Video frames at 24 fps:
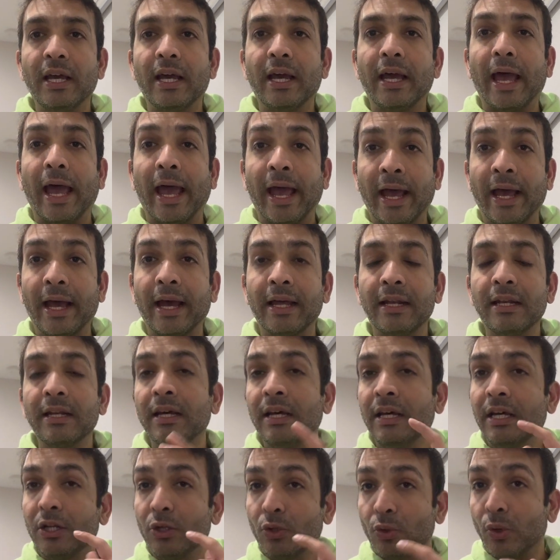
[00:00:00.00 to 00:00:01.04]
and
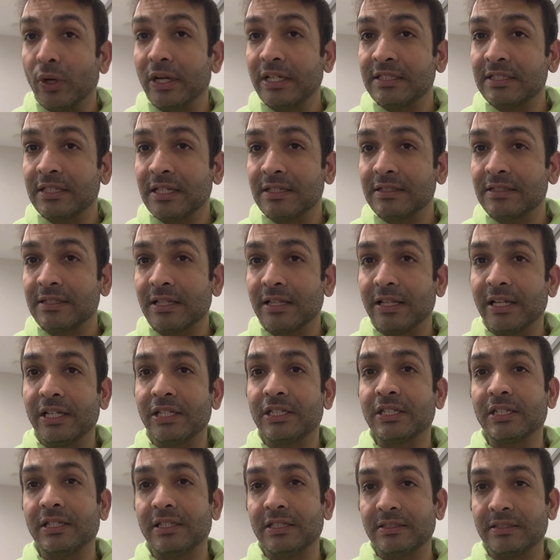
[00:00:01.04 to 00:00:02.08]
noise
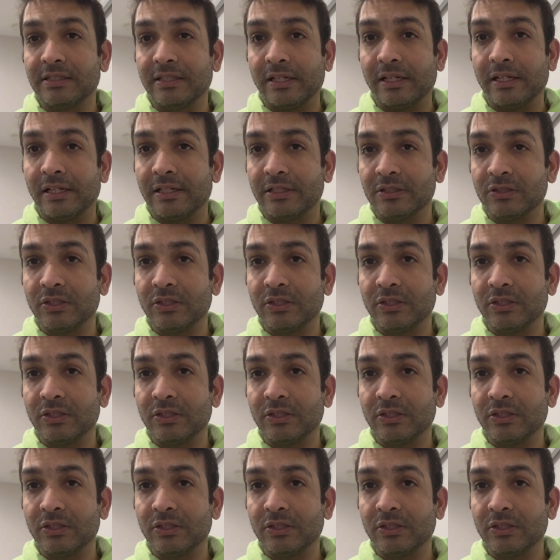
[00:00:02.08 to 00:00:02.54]
cancellation is there.